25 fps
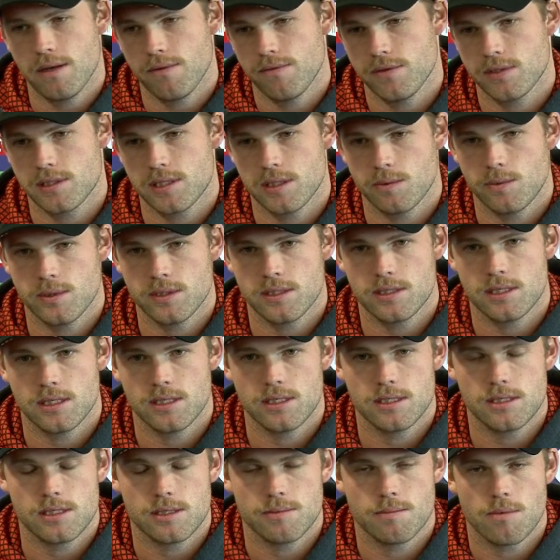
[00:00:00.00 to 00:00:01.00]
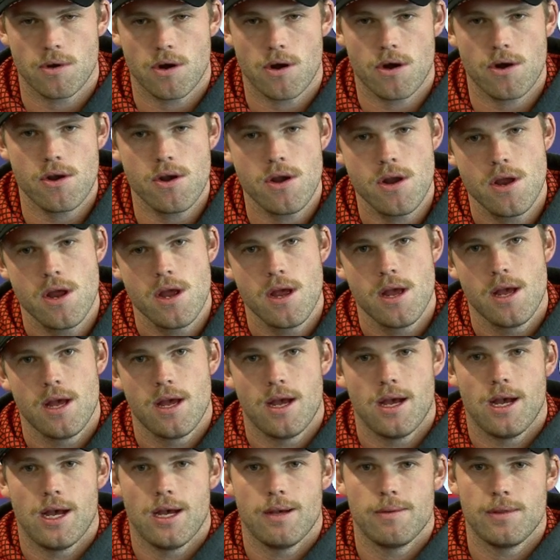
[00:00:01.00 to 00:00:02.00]
Obviously, West Indies tomorrow.
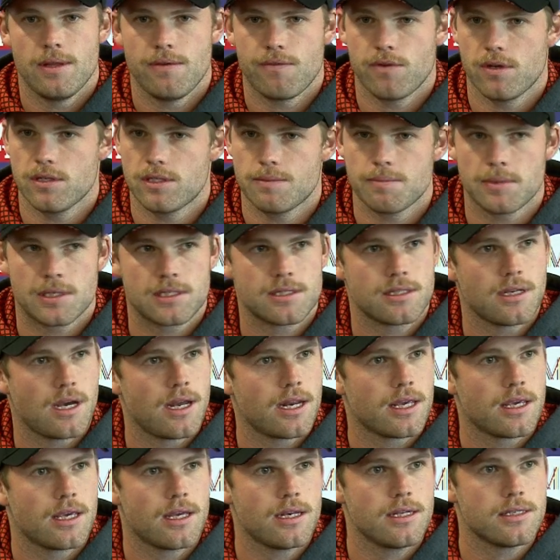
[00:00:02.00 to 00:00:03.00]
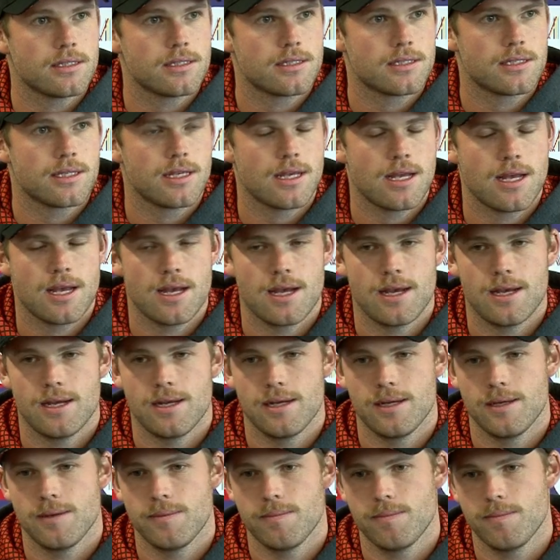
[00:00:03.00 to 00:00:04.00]
They've got some exciting hitters,
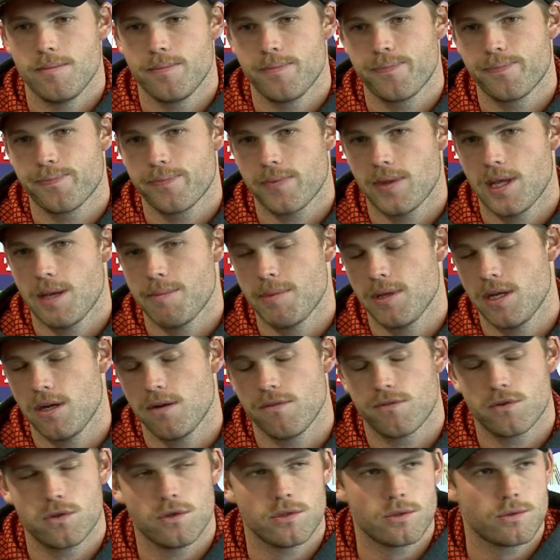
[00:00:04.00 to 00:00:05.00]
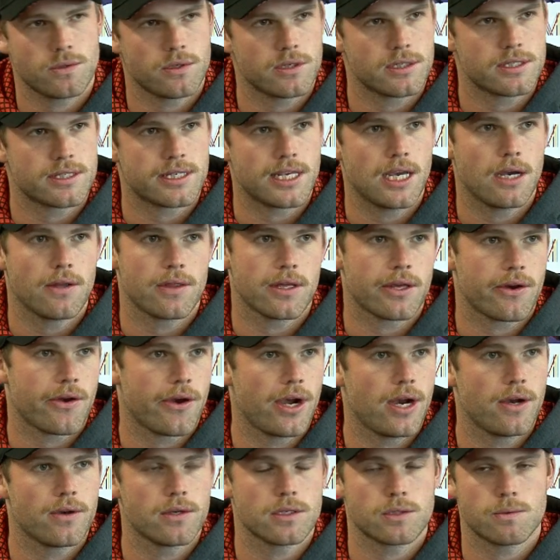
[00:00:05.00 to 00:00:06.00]
but of course we've got to scout the
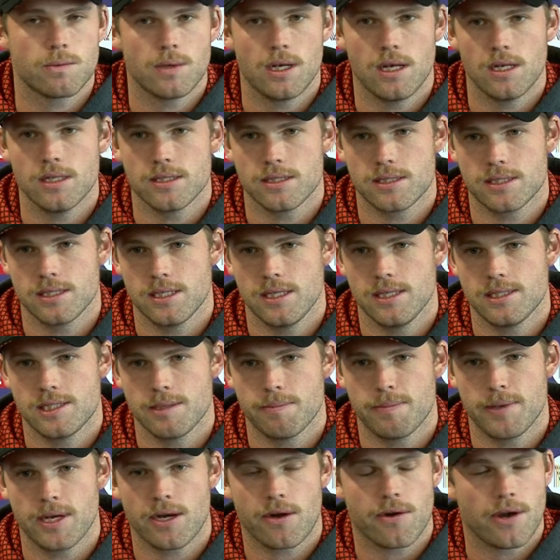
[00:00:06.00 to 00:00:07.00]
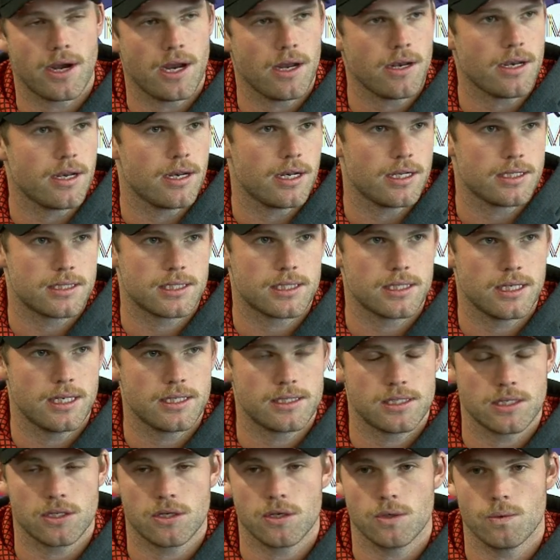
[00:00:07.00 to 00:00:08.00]
ground as well. It's a big ground, and
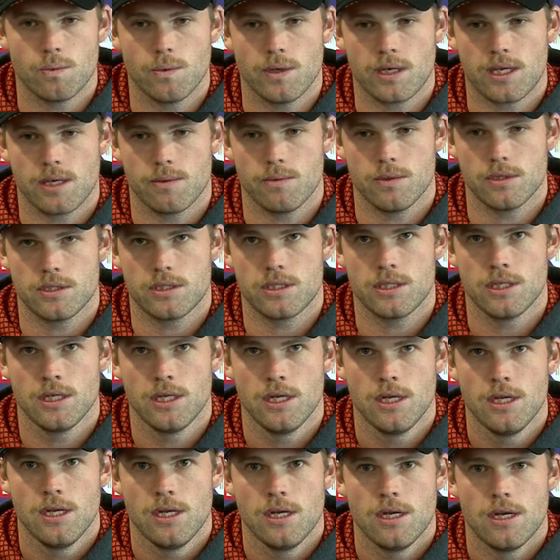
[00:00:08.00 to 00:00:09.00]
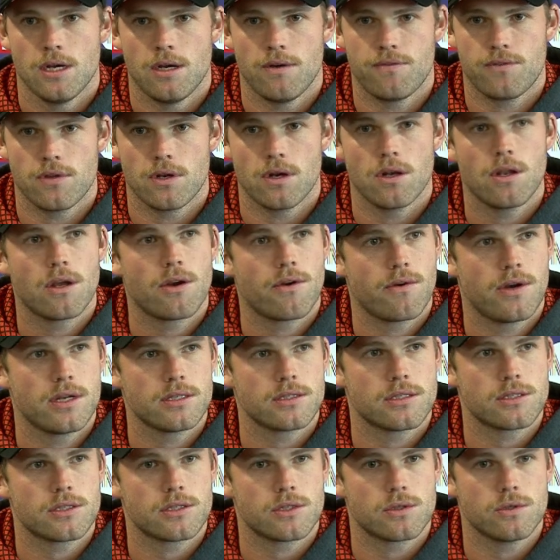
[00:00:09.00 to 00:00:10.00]
it's a good wicket, which often a lot of
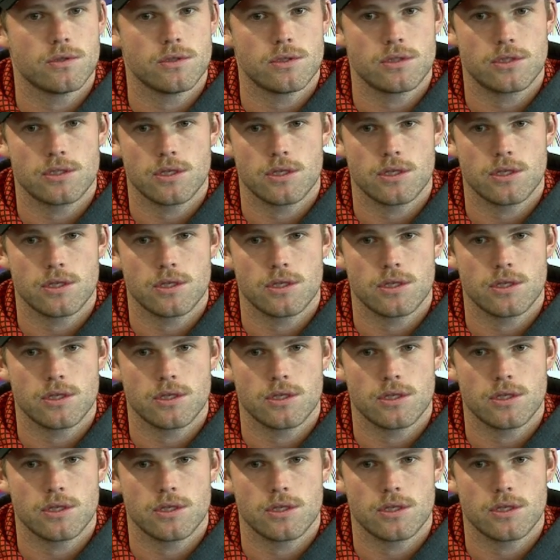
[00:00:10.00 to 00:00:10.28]
runs are scored.